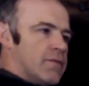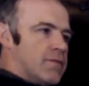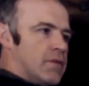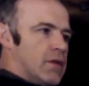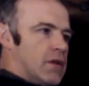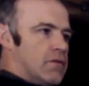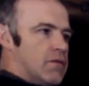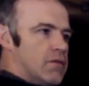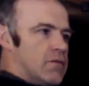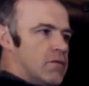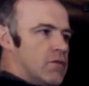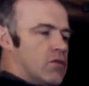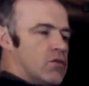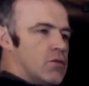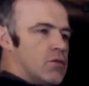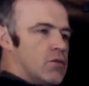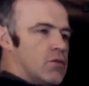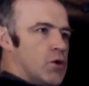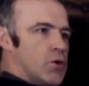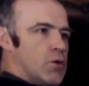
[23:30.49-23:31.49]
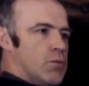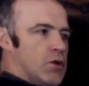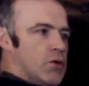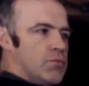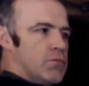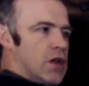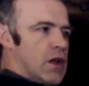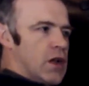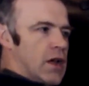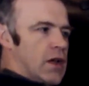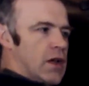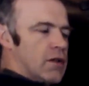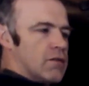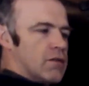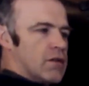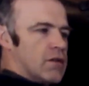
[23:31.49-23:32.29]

It's not a problem, the length.